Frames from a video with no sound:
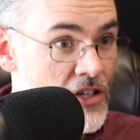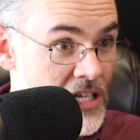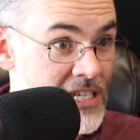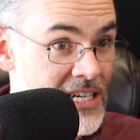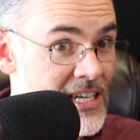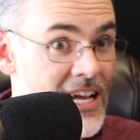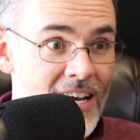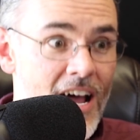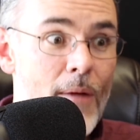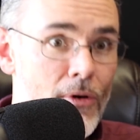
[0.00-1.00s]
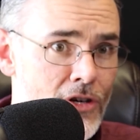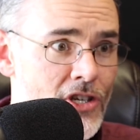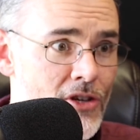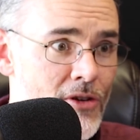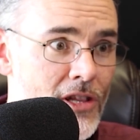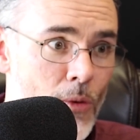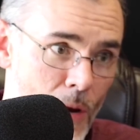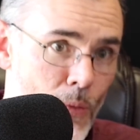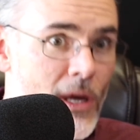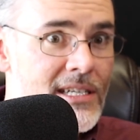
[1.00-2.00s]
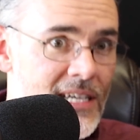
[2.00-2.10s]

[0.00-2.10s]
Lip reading: Jesus. Not persecuted the way we